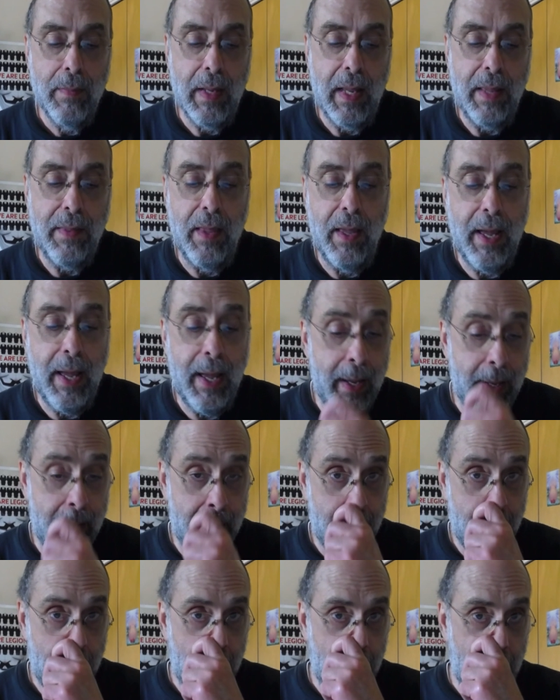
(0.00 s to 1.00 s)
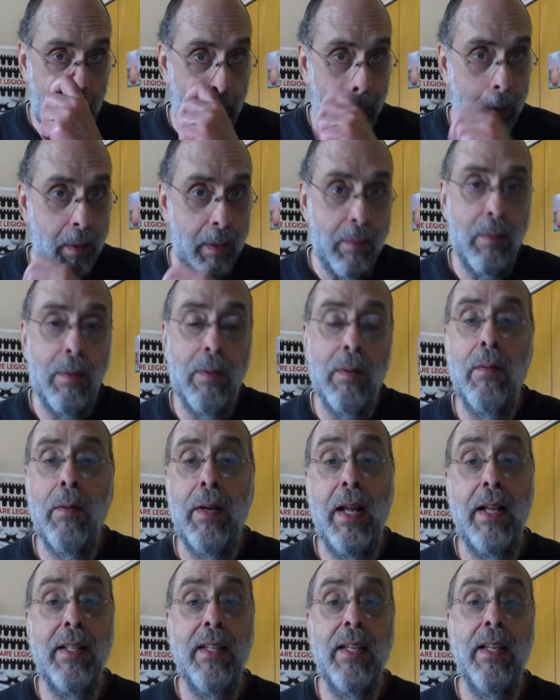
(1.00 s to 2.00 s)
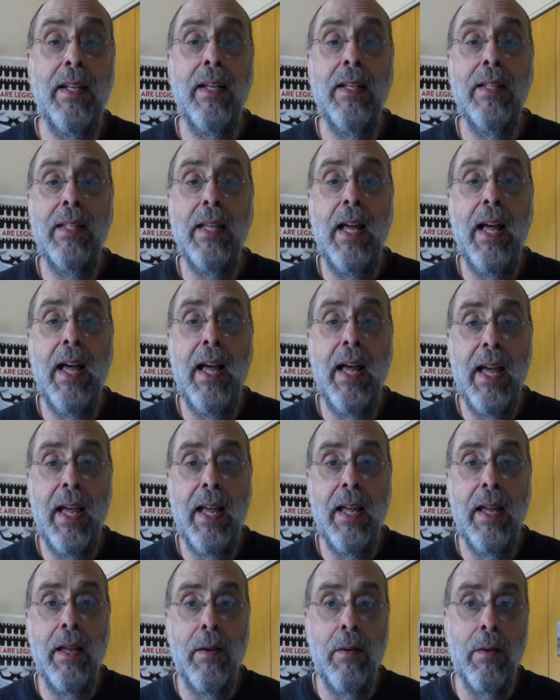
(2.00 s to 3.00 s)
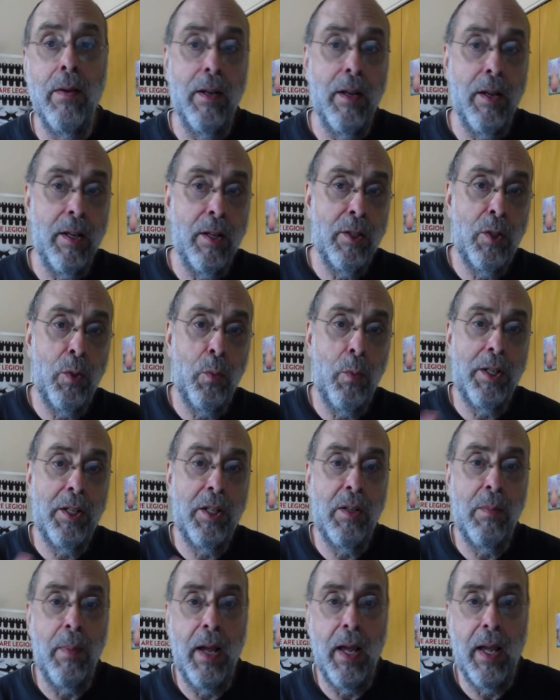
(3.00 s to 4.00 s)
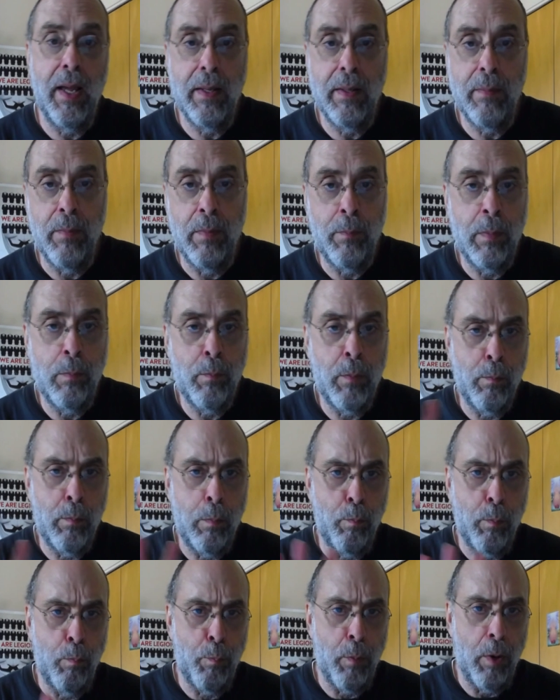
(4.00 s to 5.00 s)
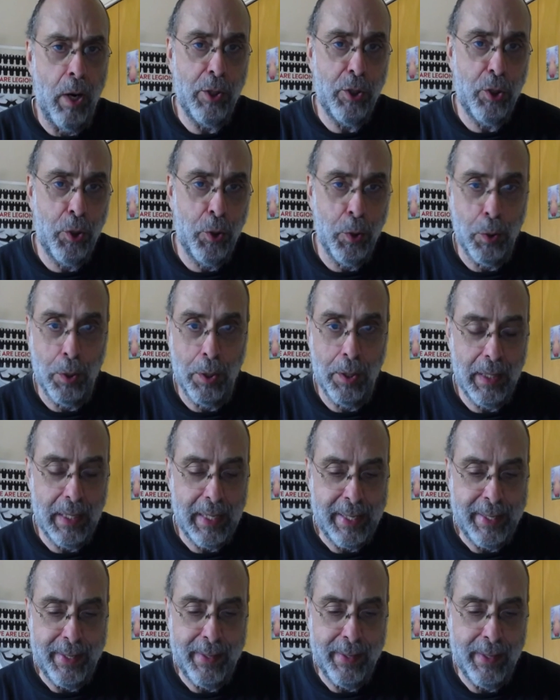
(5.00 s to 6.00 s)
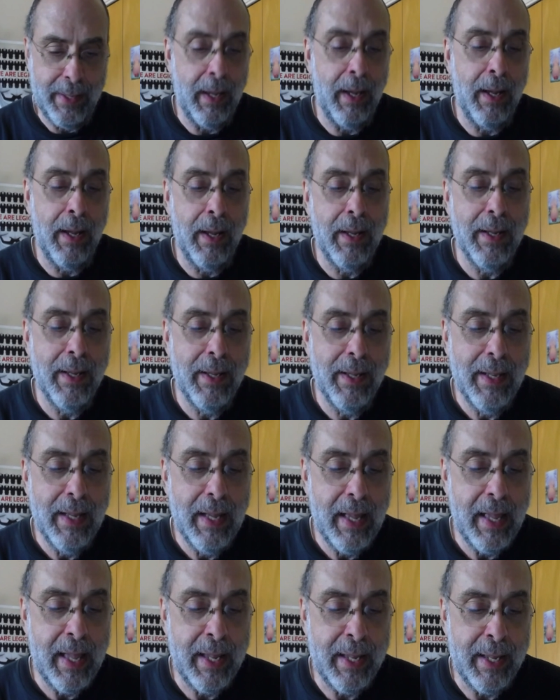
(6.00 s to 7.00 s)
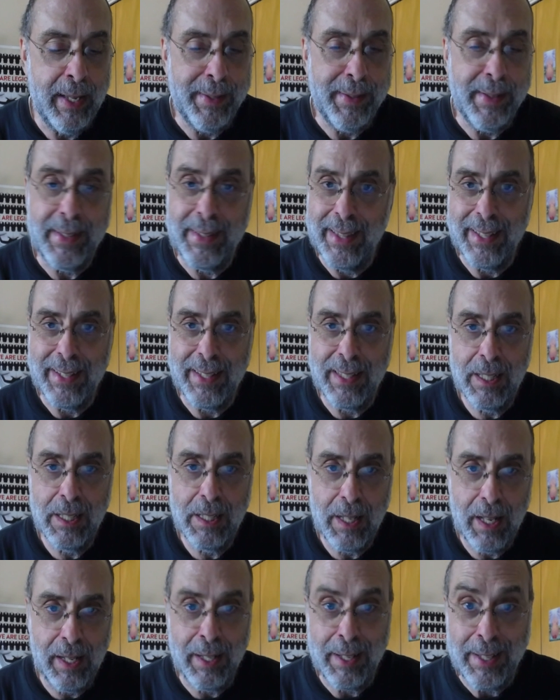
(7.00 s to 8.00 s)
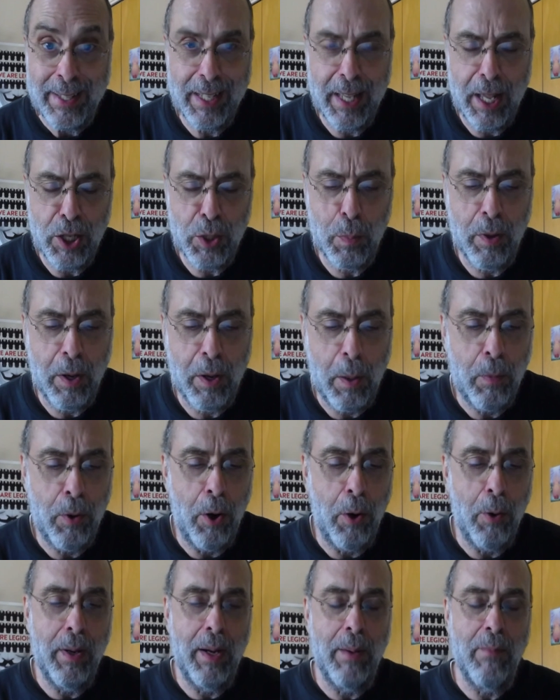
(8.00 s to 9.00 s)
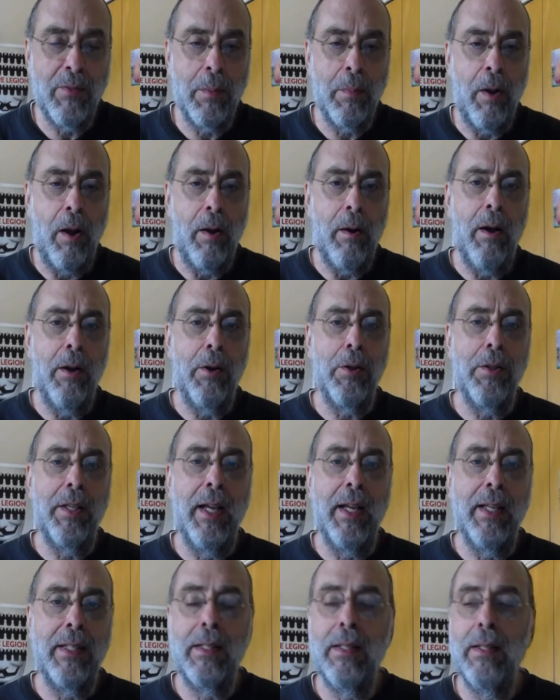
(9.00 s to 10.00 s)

Then what I did is I switched my brush tool in this sketchbook program from Autodesk,